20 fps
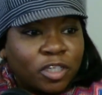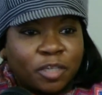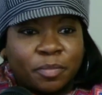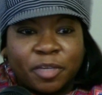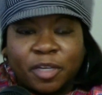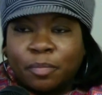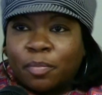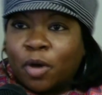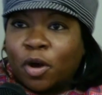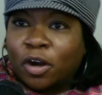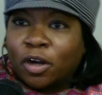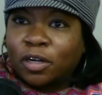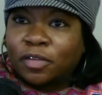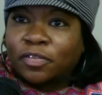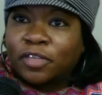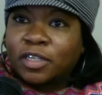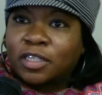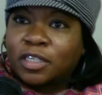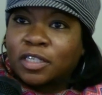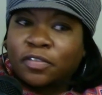be a part
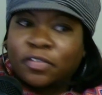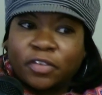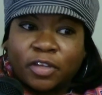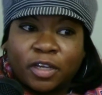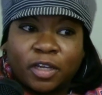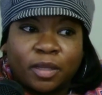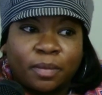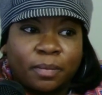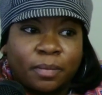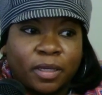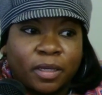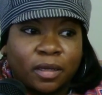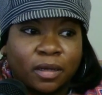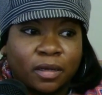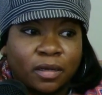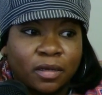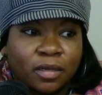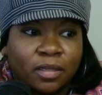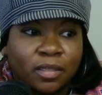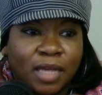of this event
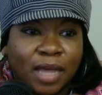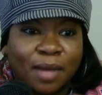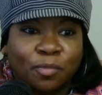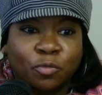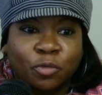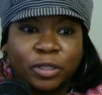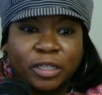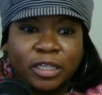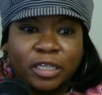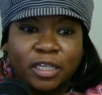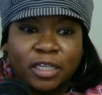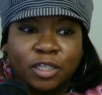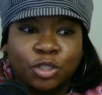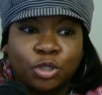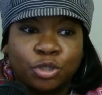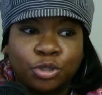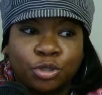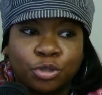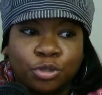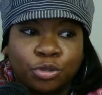because I'm really
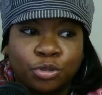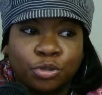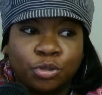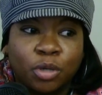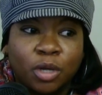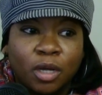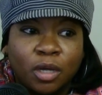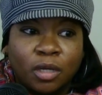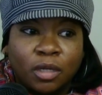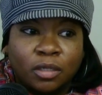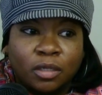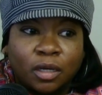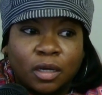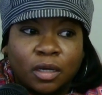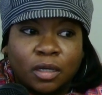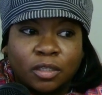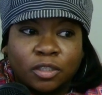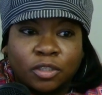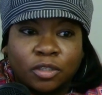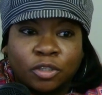into
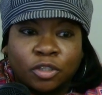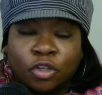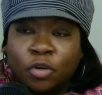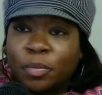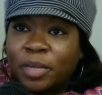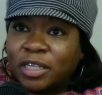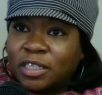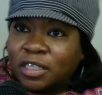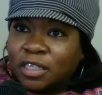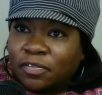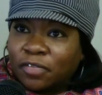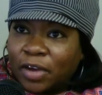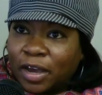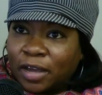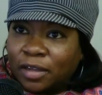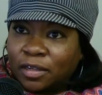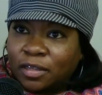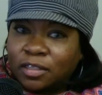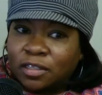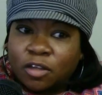domestic
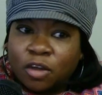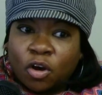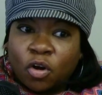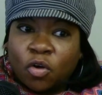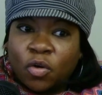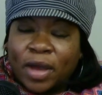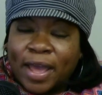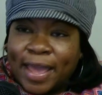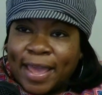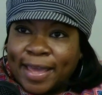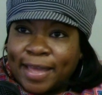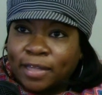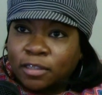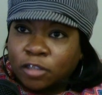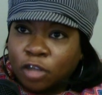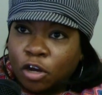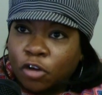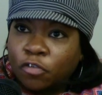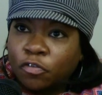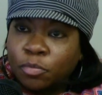violence, the whole
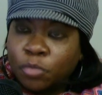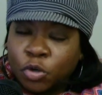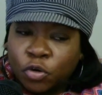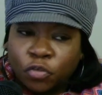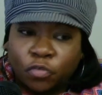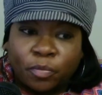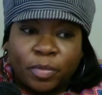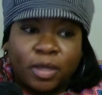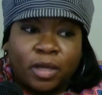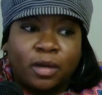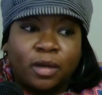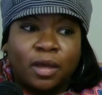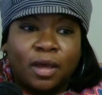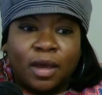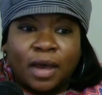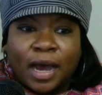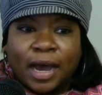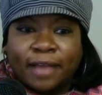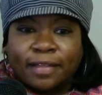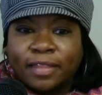hands-off movement.
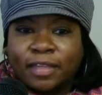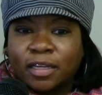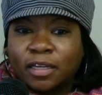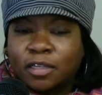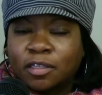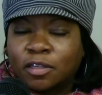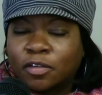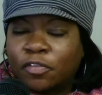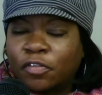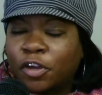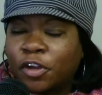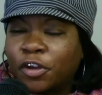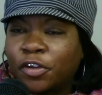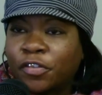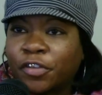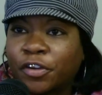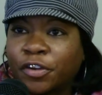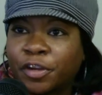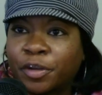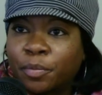I think it's a
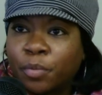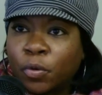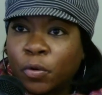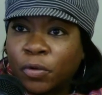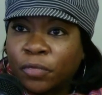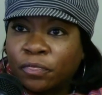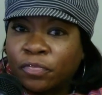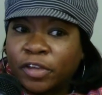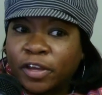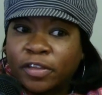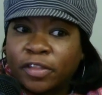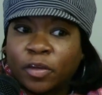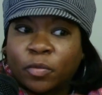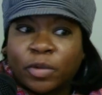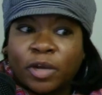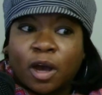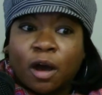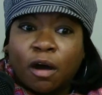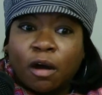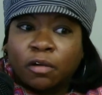very, very important thing that
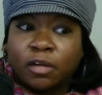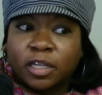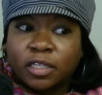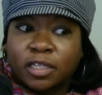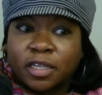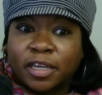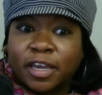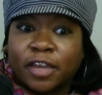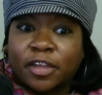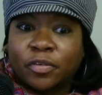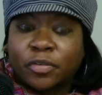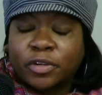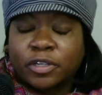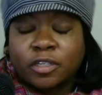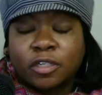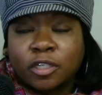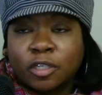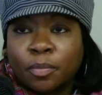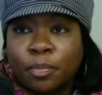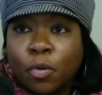we all get together
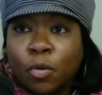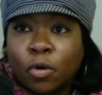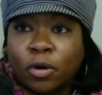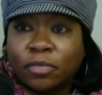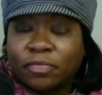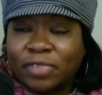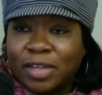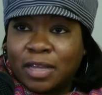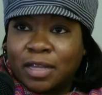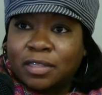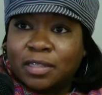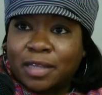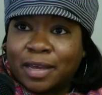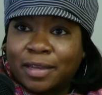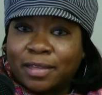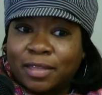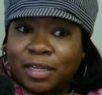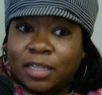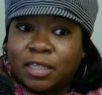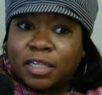and support things
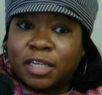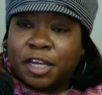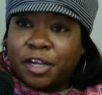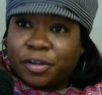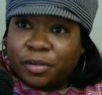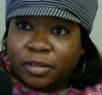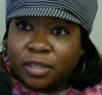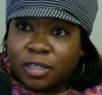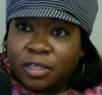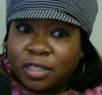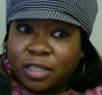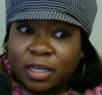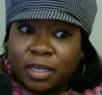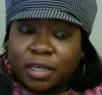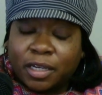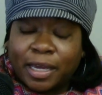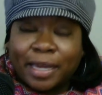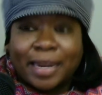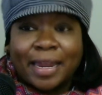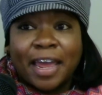like this here in the
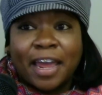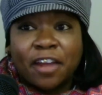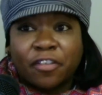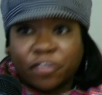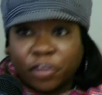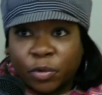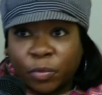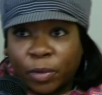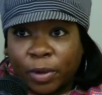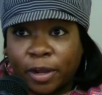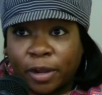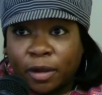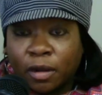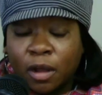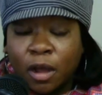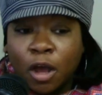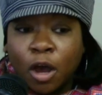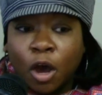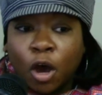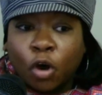city and everywhere.
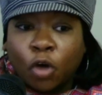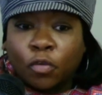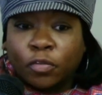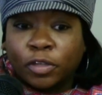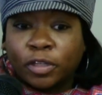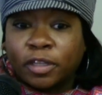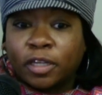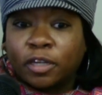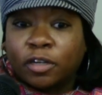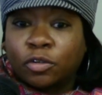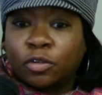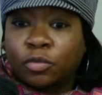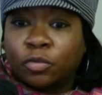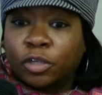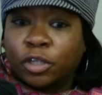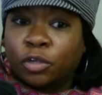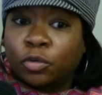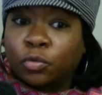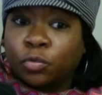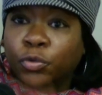Hopefully that
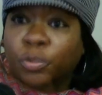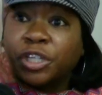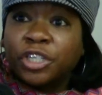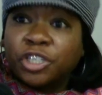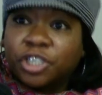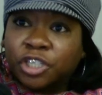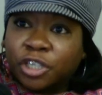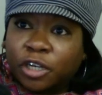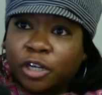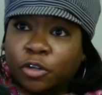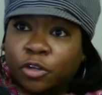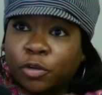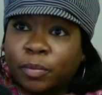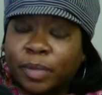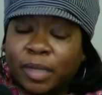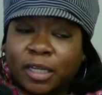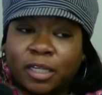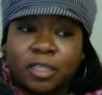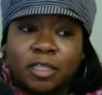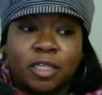it'll reach other
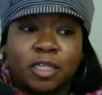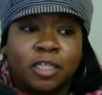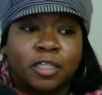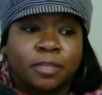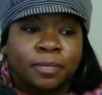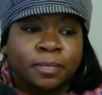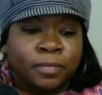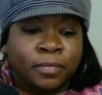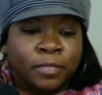places.